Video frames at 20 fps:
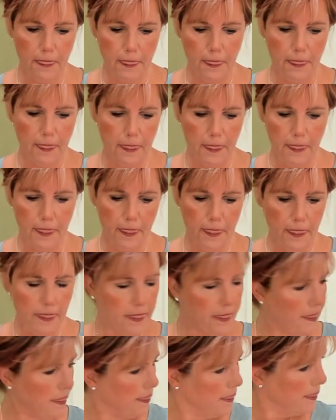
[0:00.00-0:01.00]

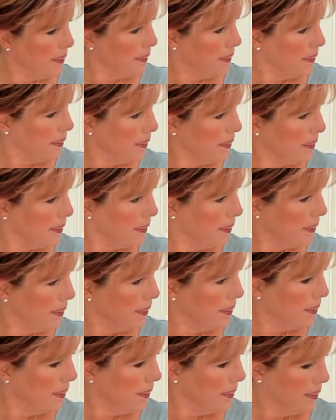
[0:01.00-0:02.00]

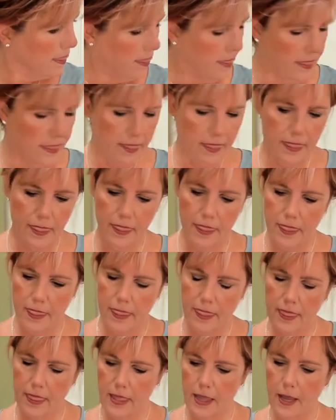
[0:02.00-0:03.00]

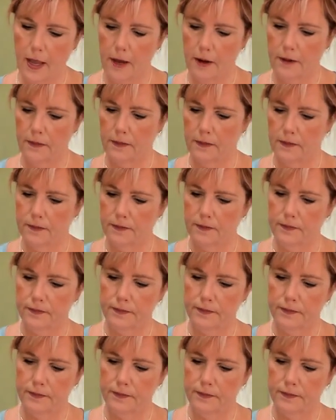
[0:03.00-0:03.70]
[no speech]